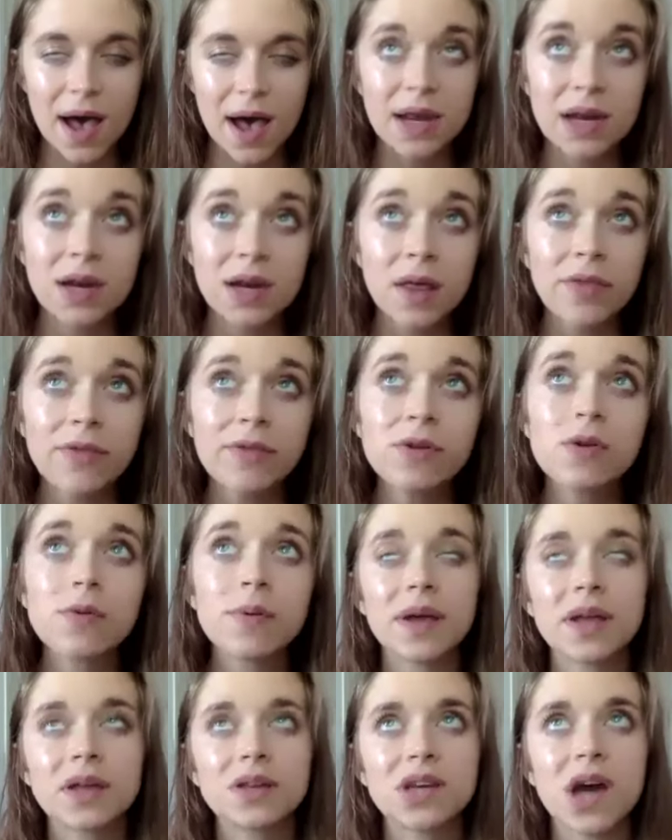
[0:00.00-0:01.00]
and another
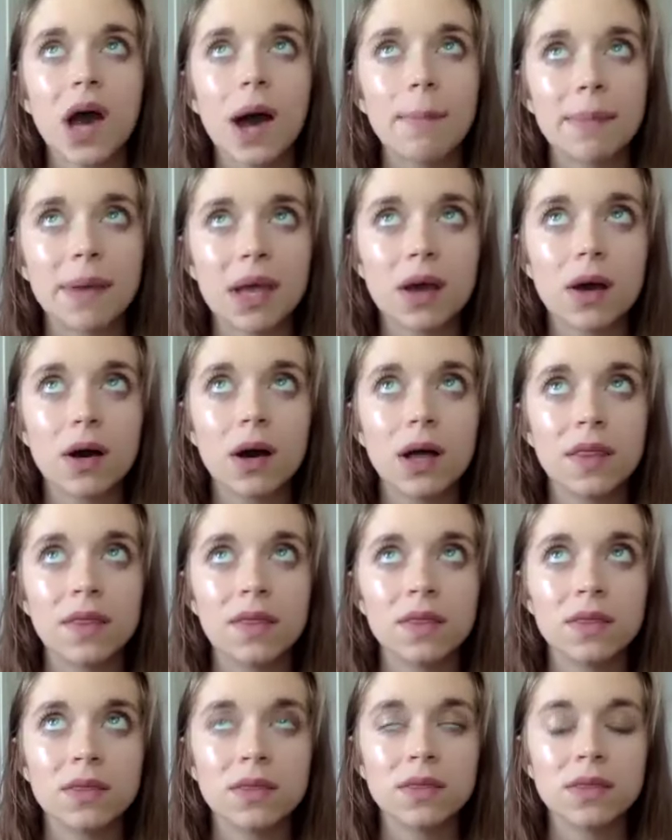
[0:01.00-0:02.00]
quick topic
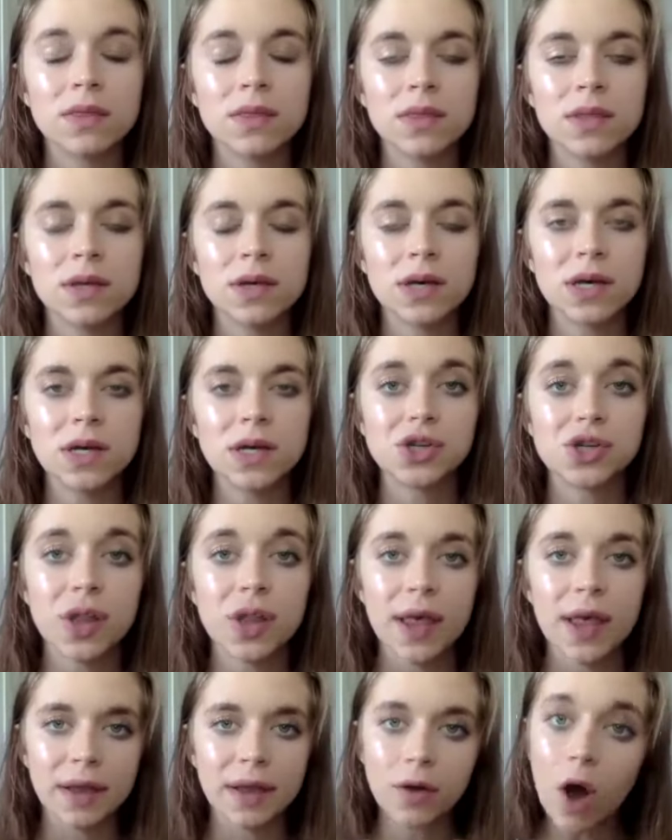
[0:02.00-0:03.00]
on the
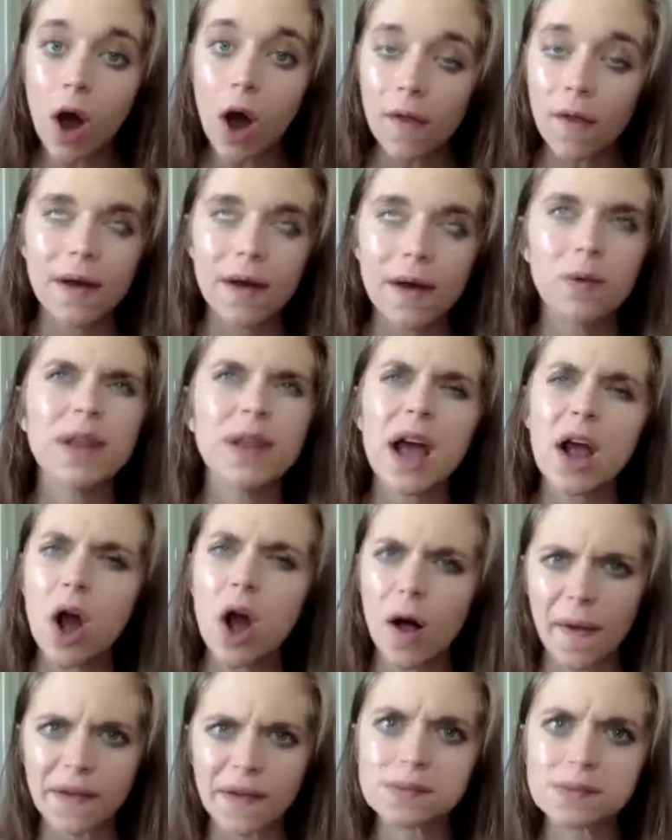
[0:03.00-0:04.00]
like call out, well, not
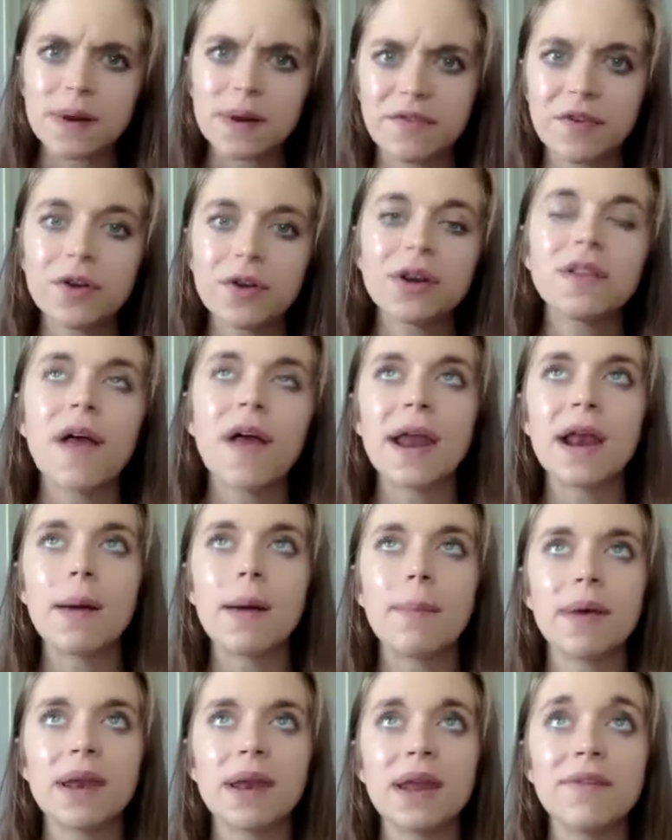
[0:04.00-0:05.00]
call outs, but if you're in a lineup
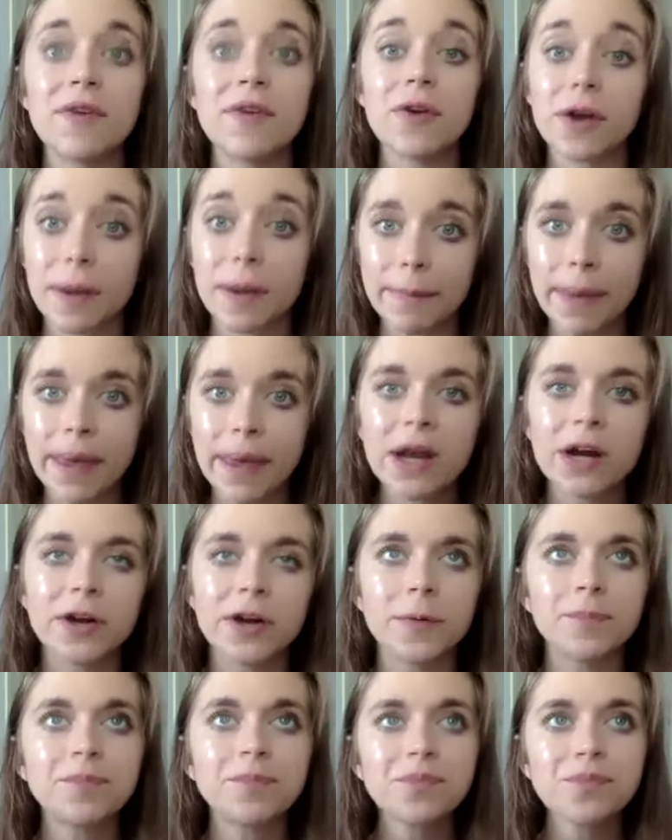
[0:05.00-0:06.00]
and if you're a
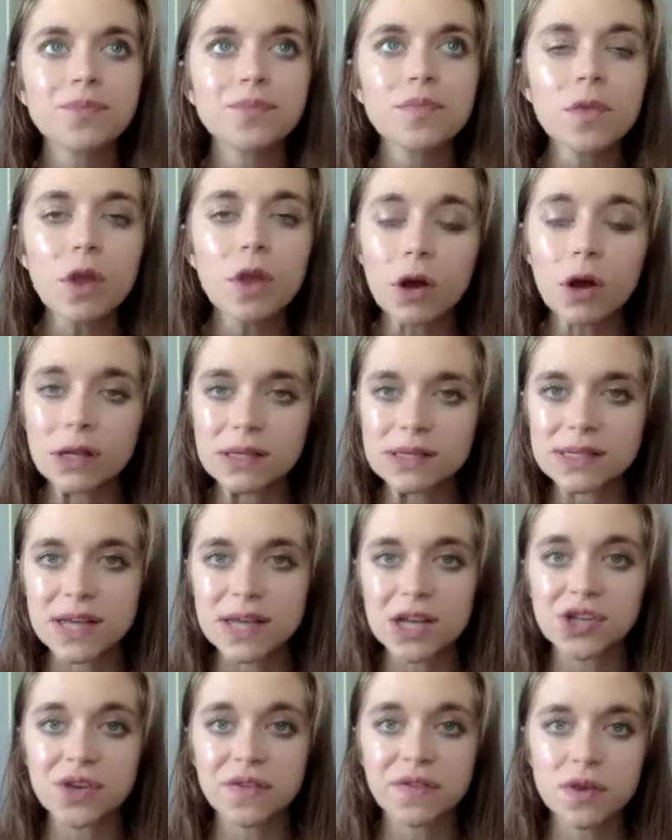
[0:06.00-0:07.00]
competitor on
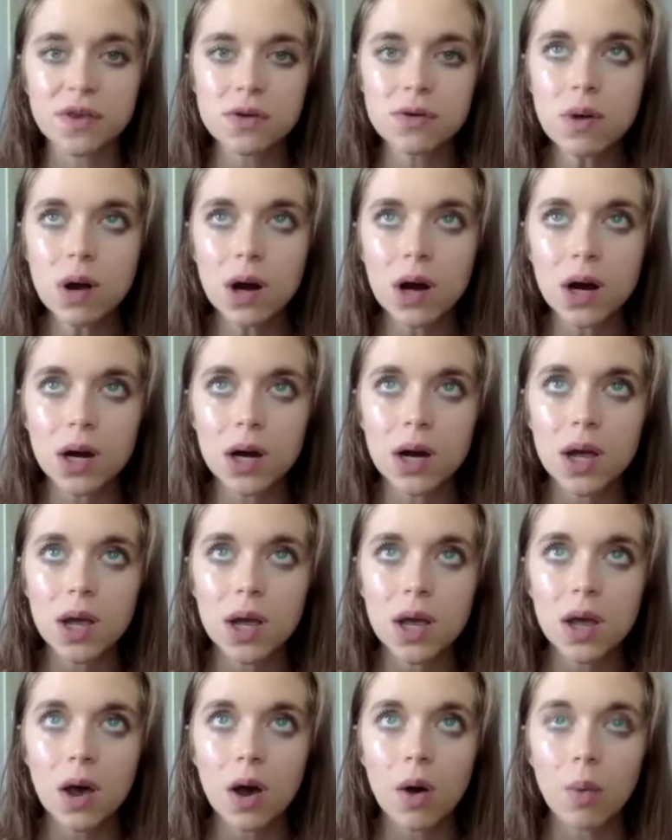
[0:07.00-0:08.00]
stage, if you are
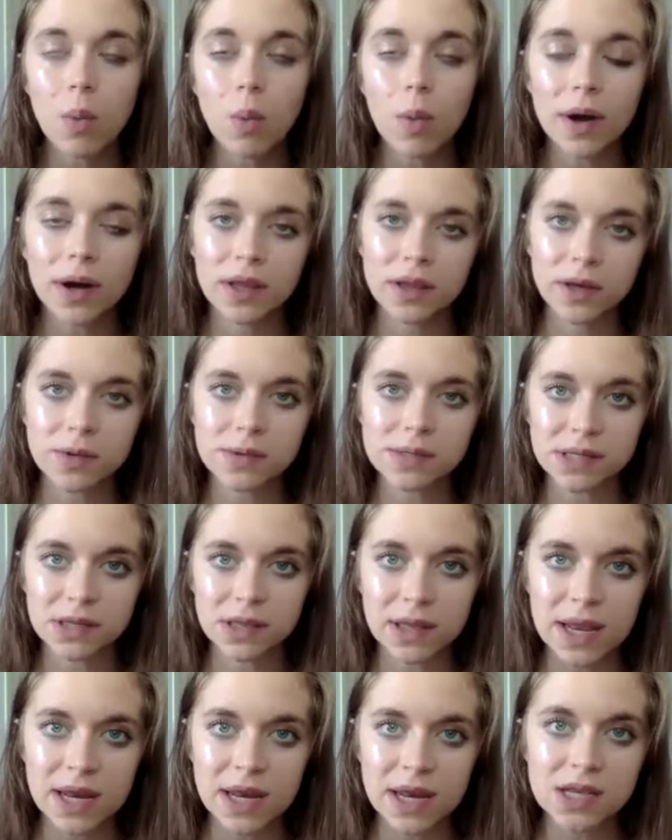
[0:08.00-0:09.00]
one of those
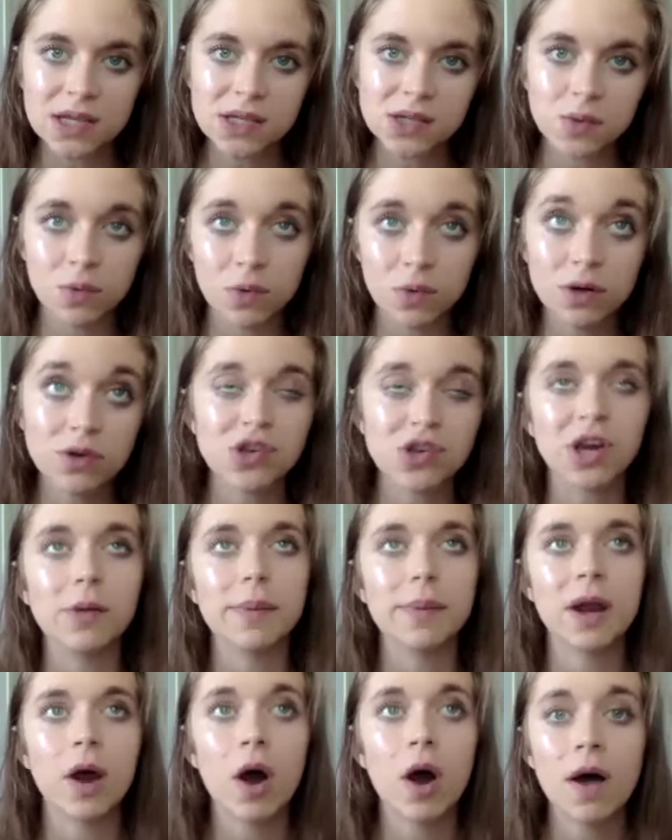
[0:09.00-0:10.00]
ladies or
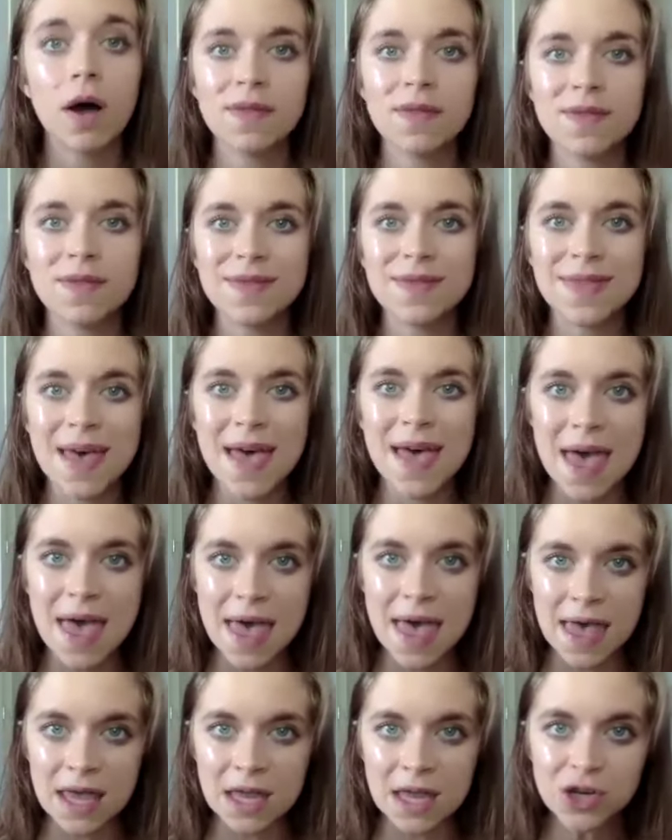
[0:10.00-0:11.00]
gentlemen on the
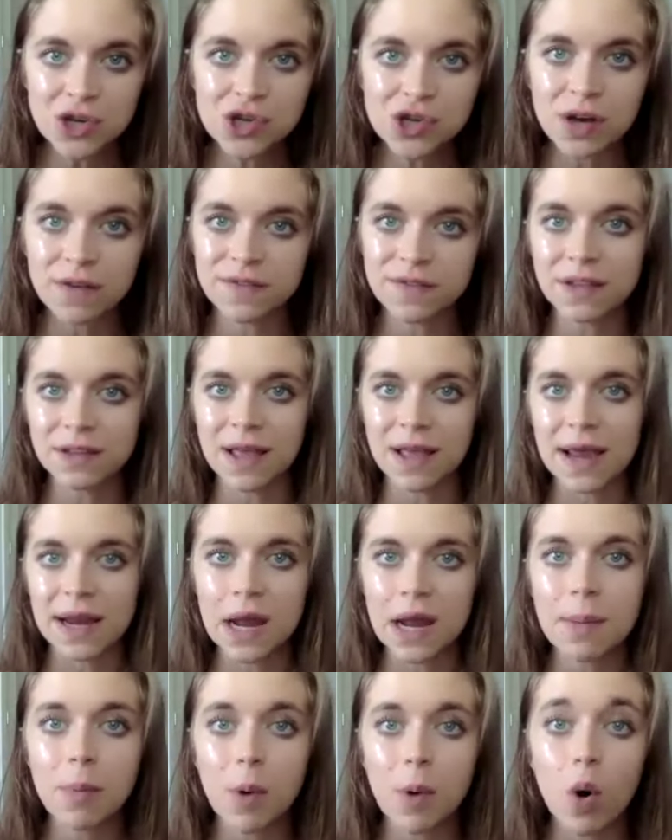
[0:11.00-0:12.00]
edge of the
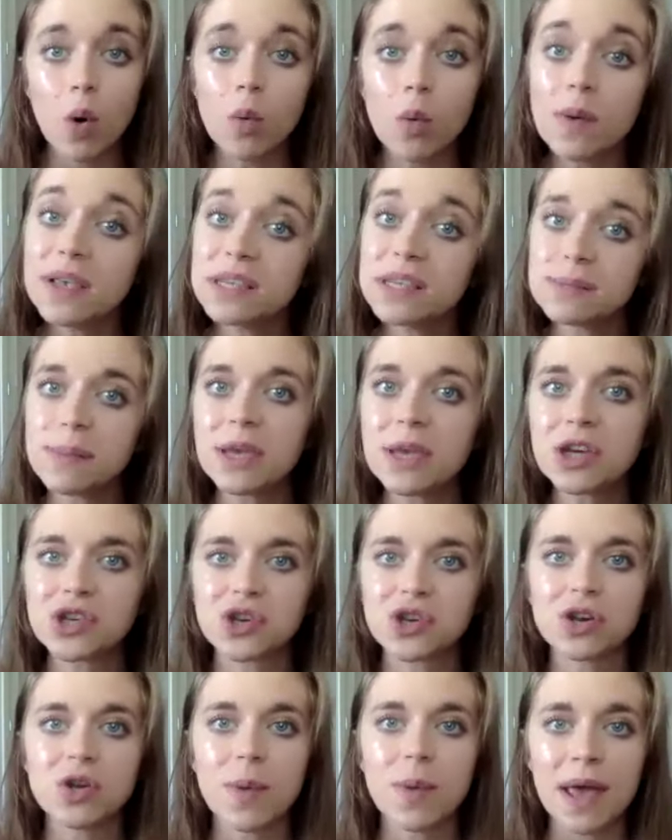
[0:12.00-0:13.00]
lineup, always make
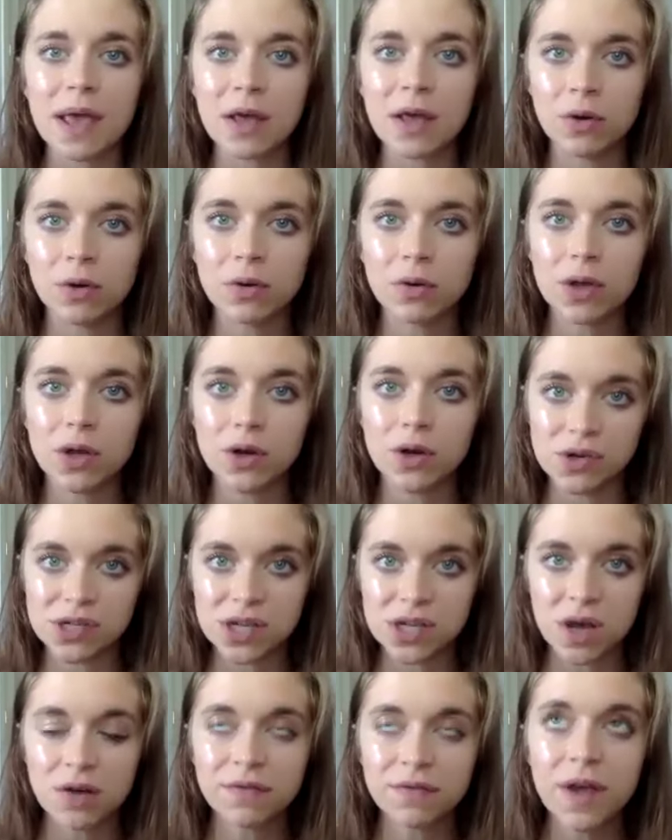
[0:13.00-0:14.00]
sure you angle
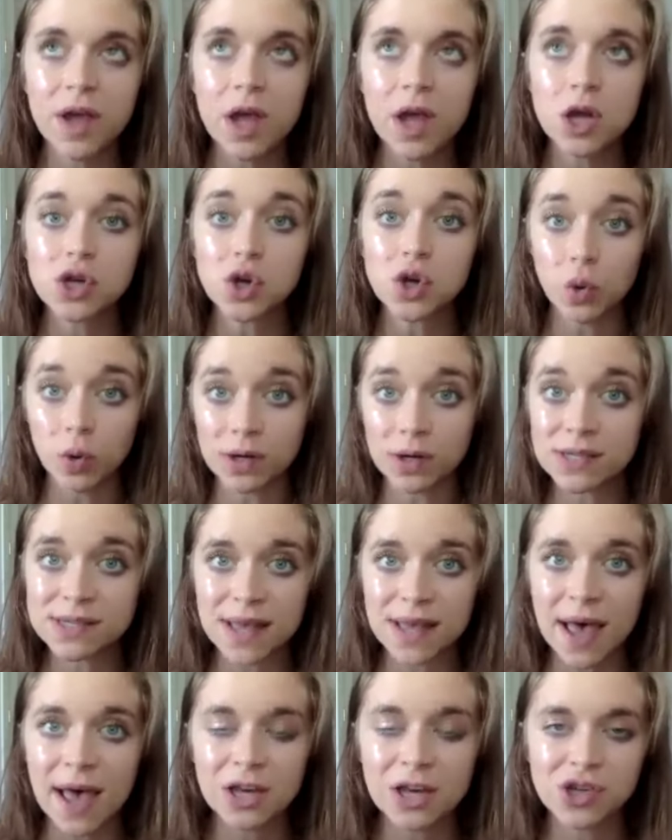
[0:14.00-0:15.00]
yourself towards
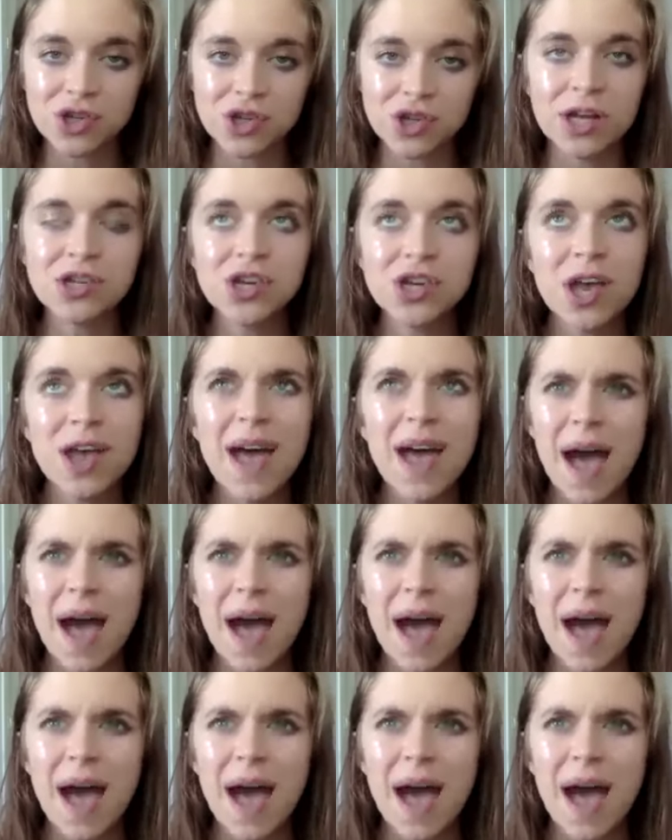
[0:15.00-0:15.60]
the head judge.